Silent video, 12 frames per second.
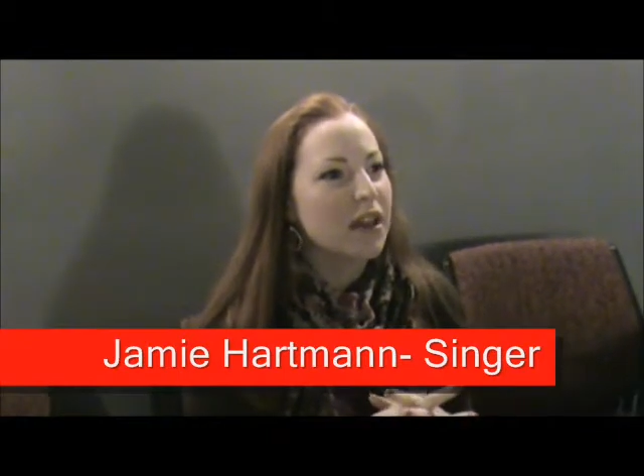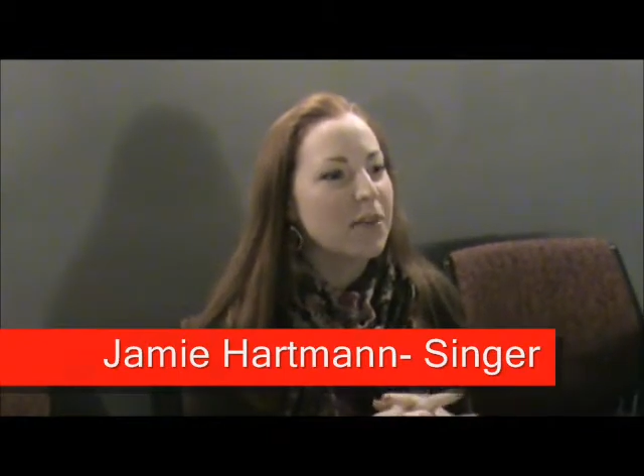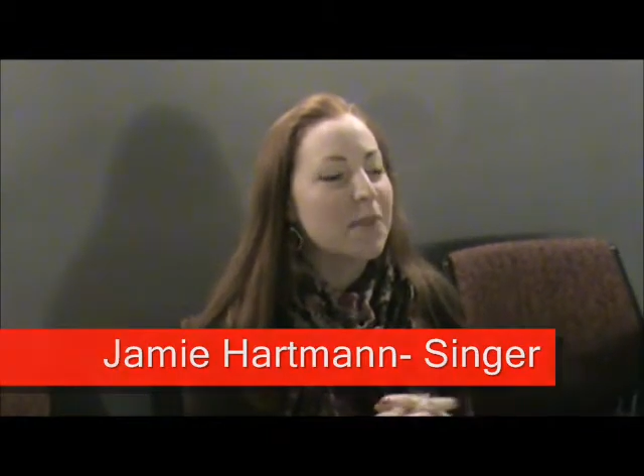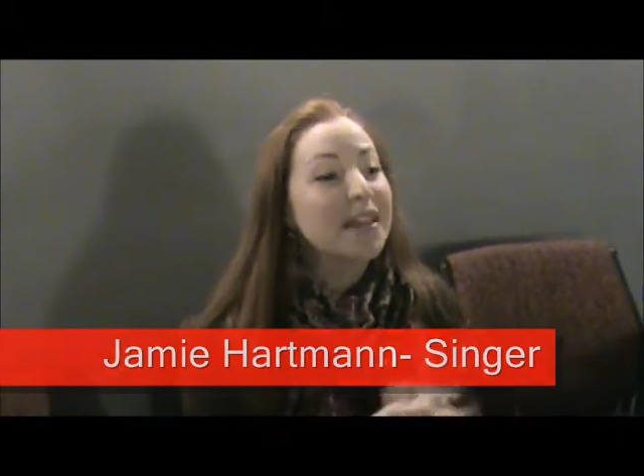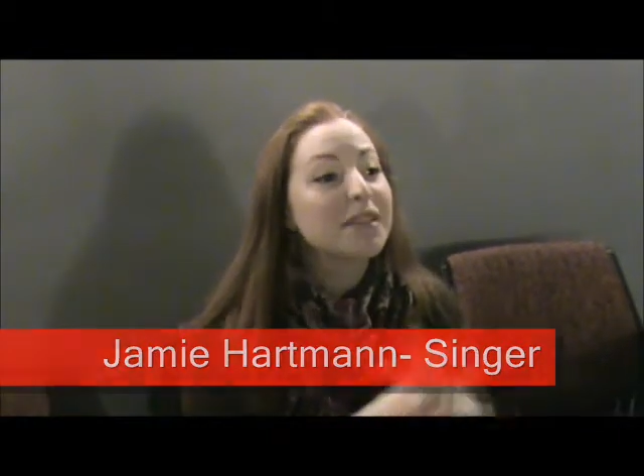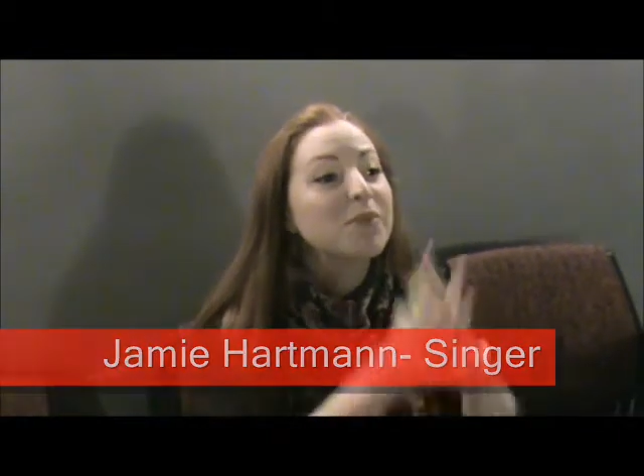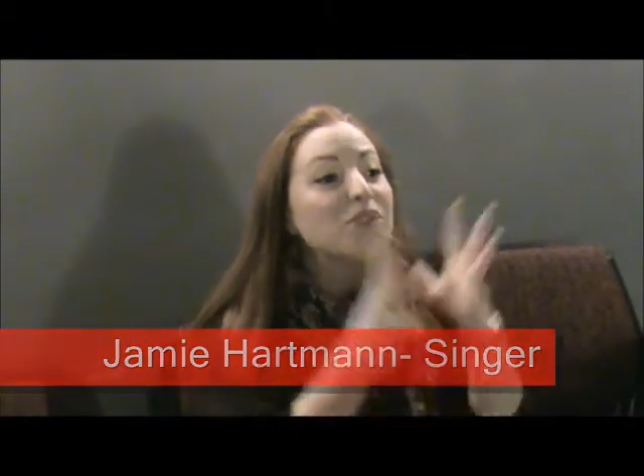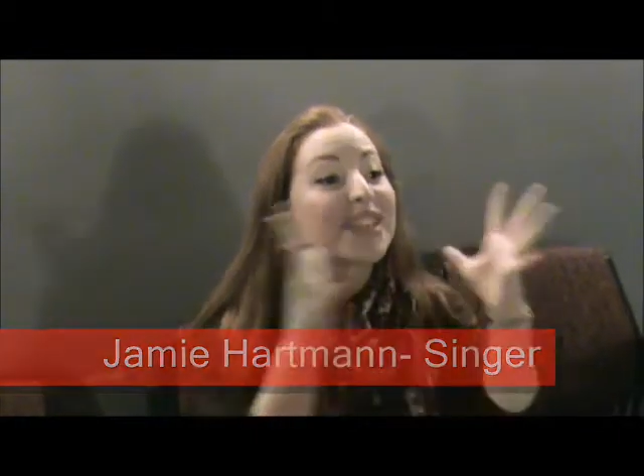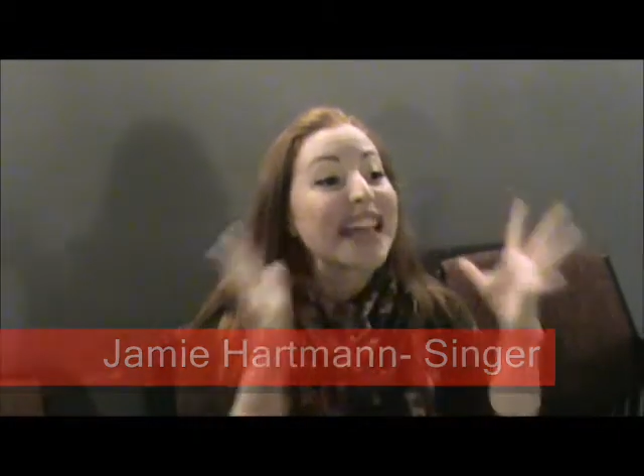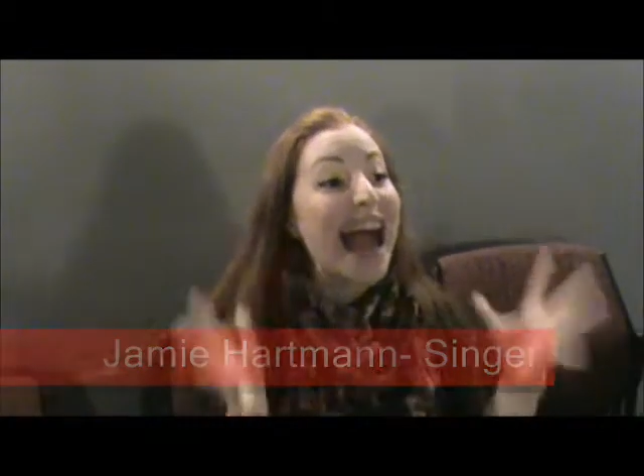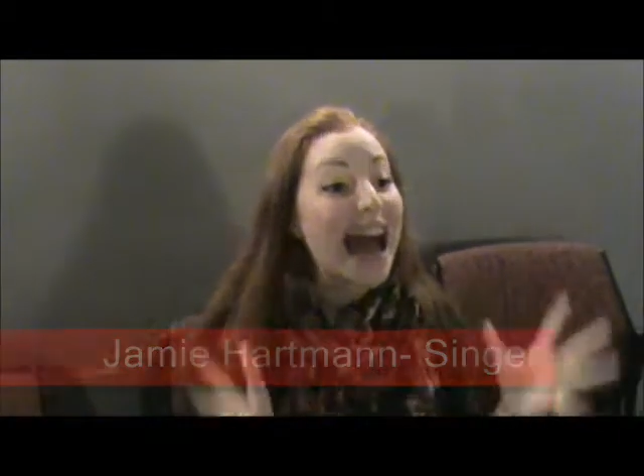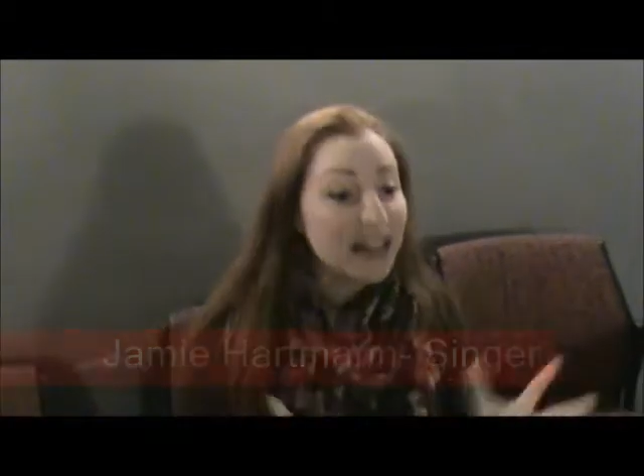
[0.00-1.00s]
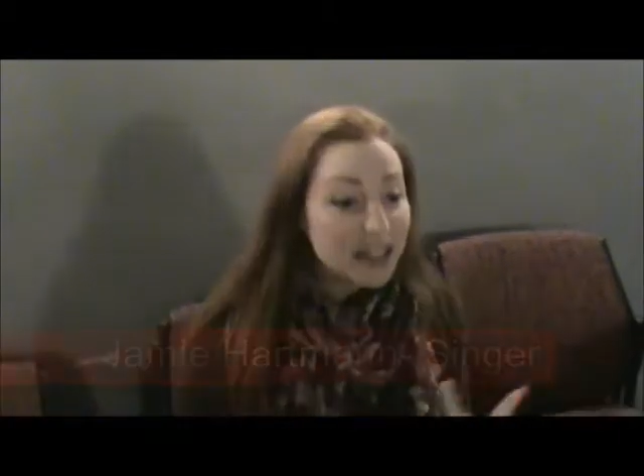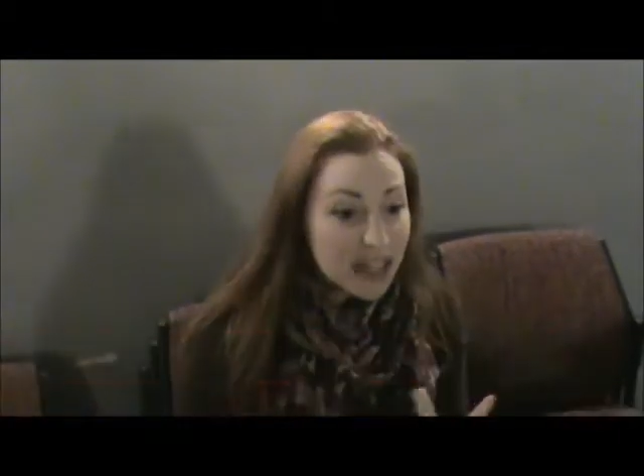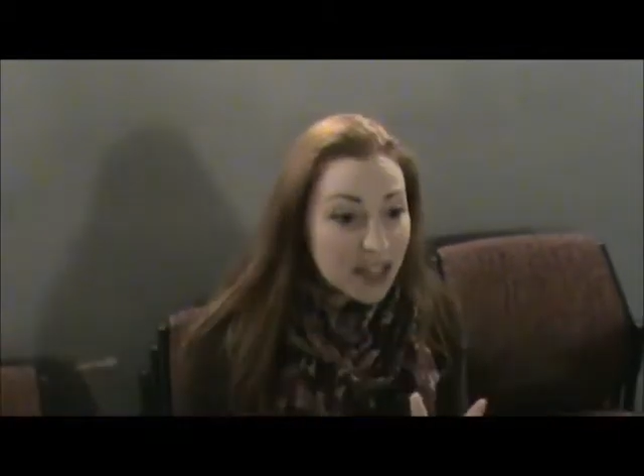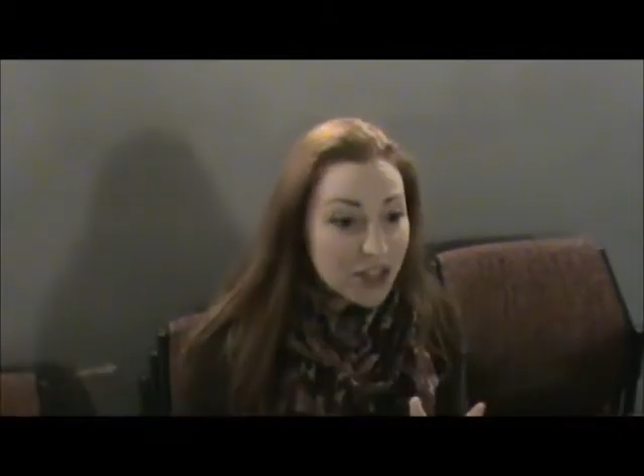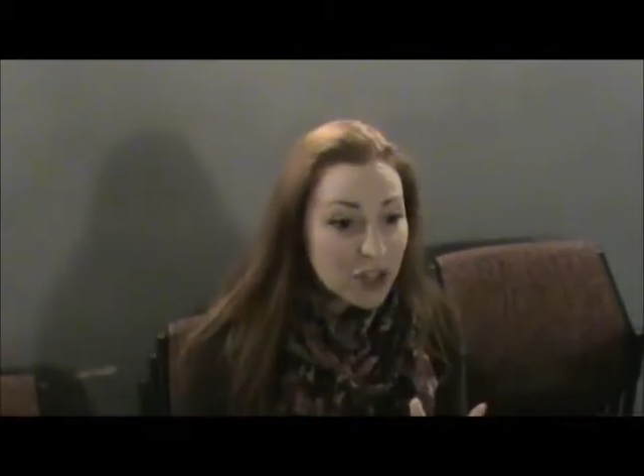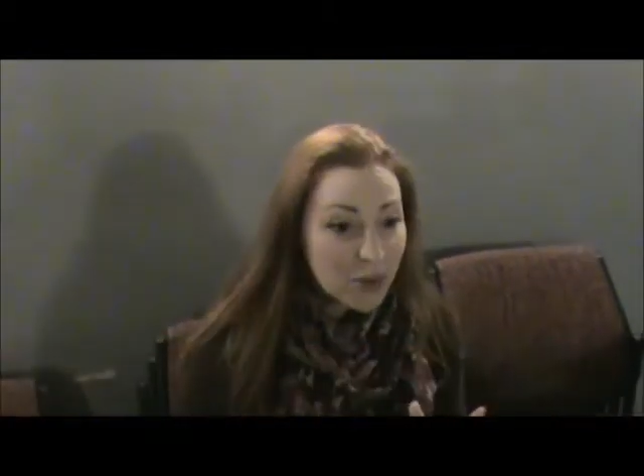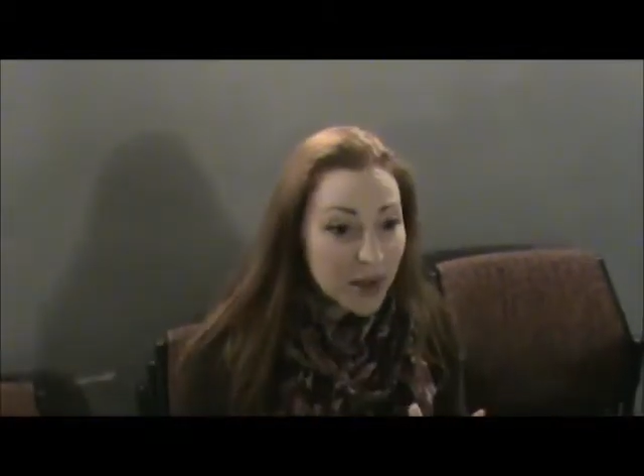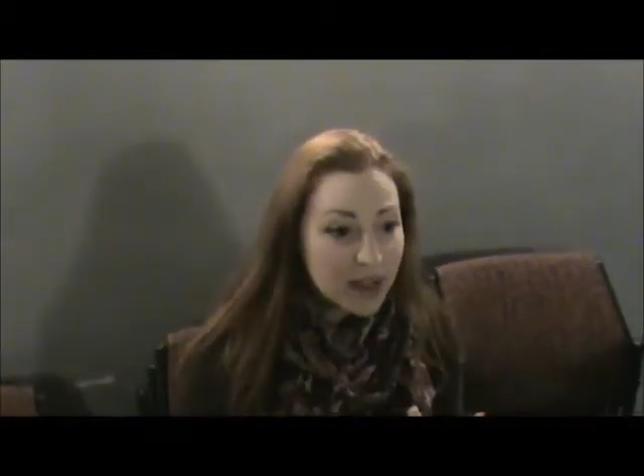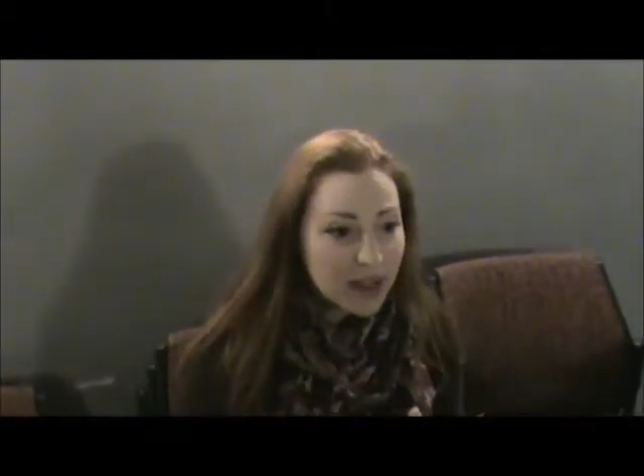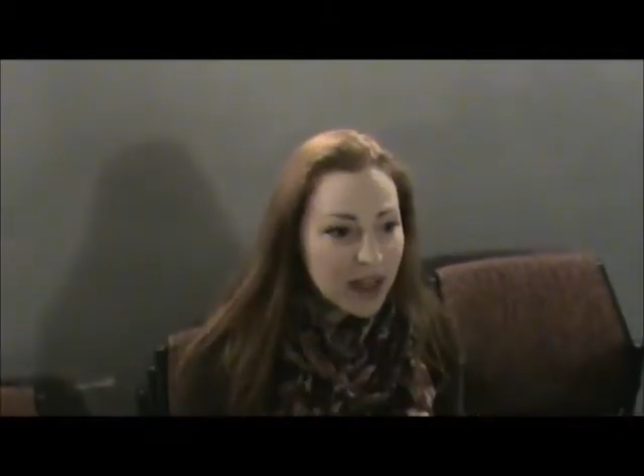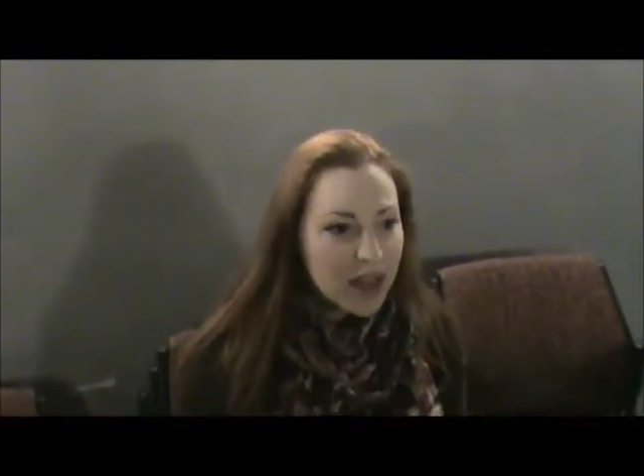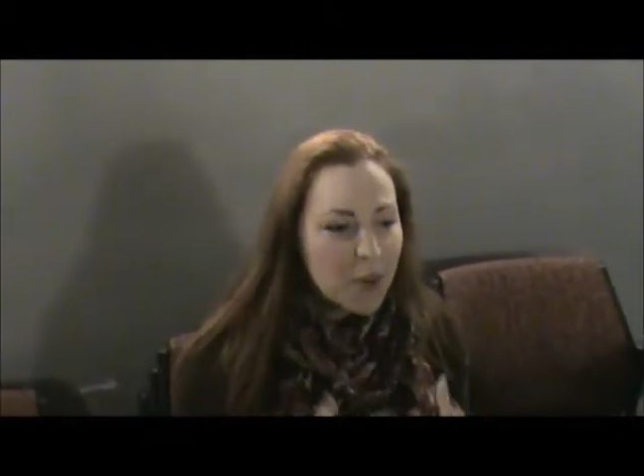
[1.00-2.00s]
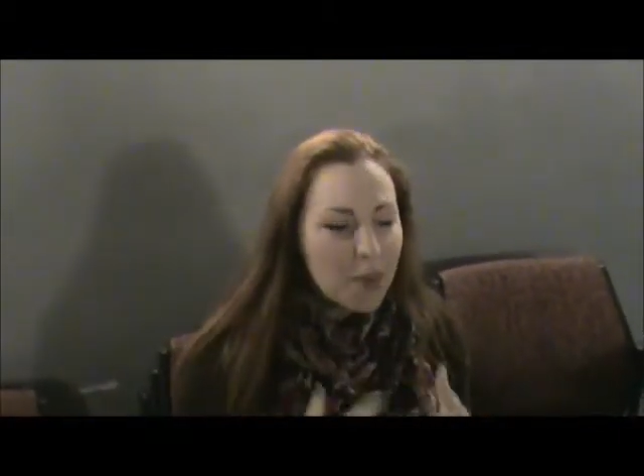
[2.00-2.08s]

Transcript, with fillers: immense musicality to it,